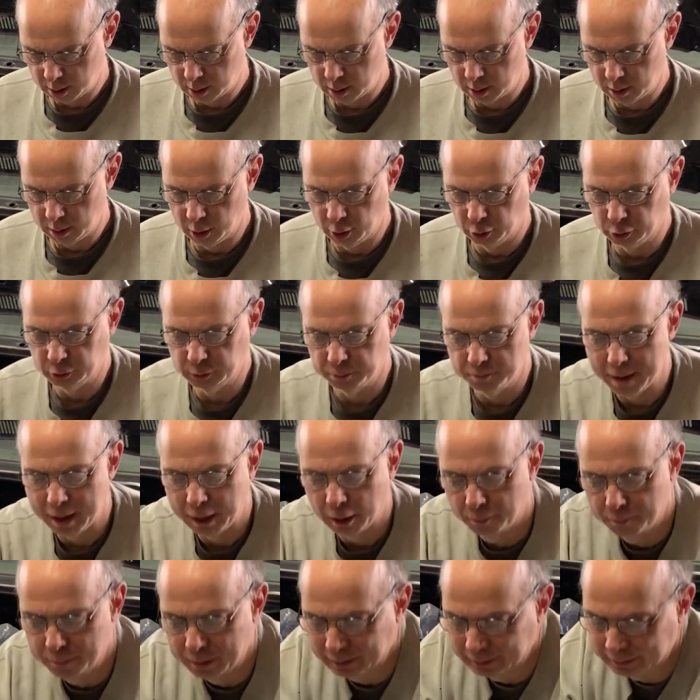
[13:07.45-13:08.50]
those metal
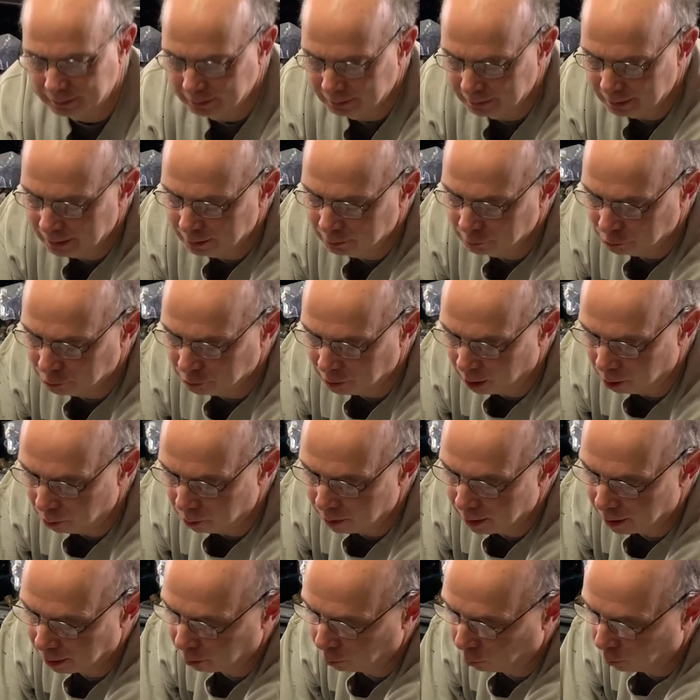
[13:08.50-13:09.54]
pieces in, so we're
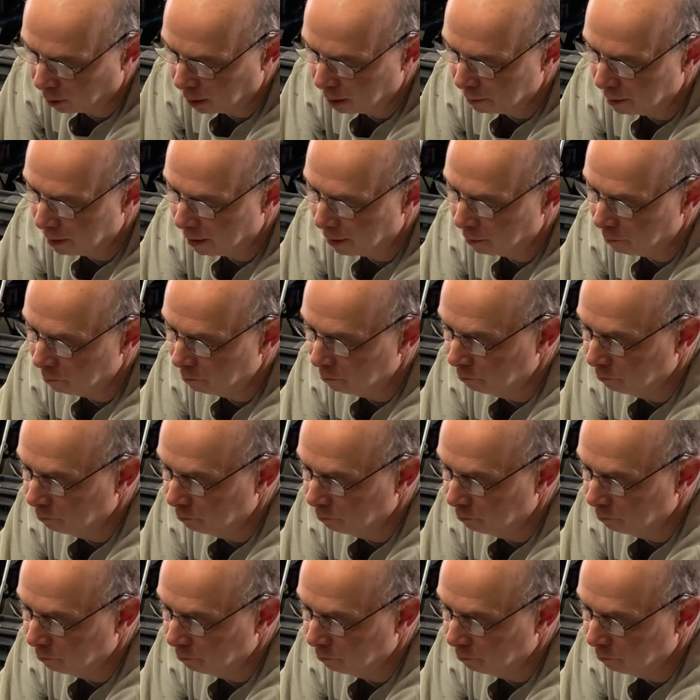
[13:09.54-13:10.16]
not gonna worry about them.